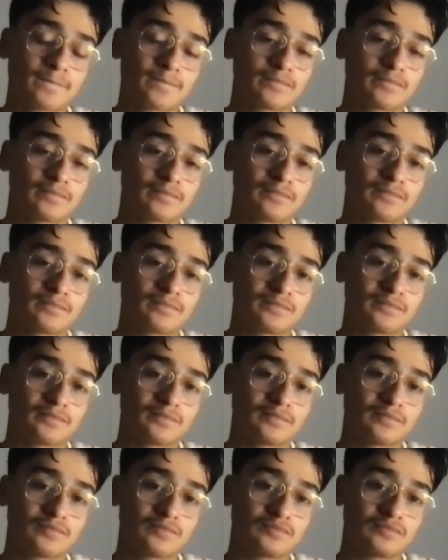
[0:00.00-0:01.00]

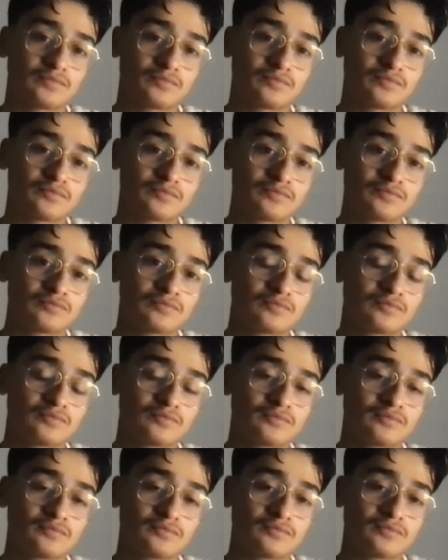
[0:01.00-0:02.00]

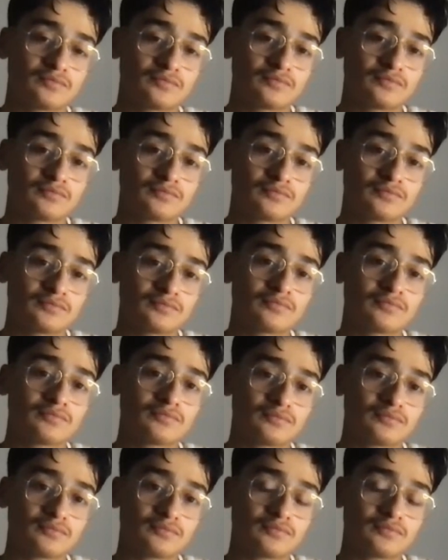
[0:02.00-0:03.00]

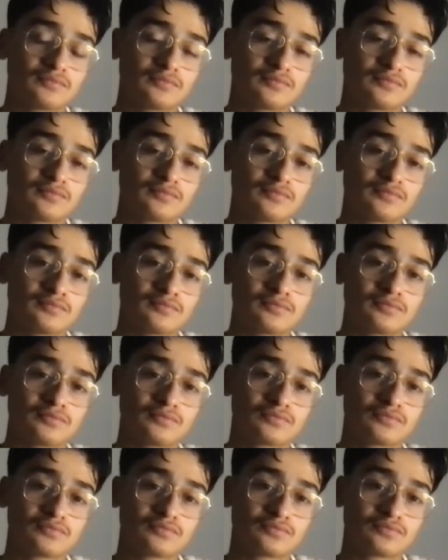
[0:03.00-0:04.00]

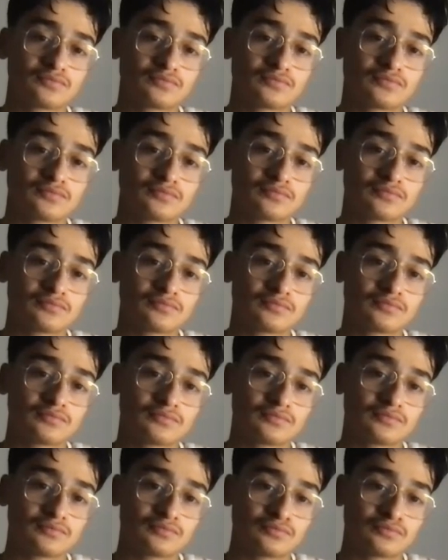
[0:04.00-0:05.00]

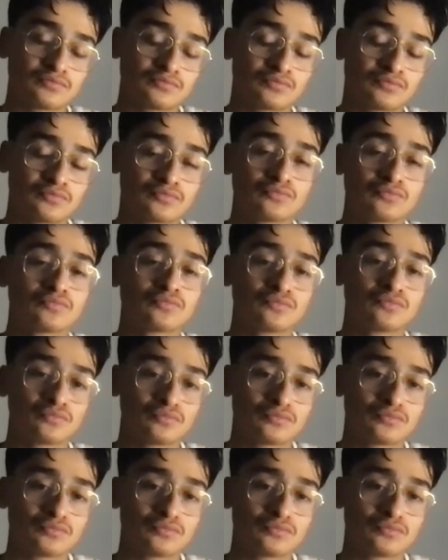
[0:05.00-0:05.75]
This person isn't speaking.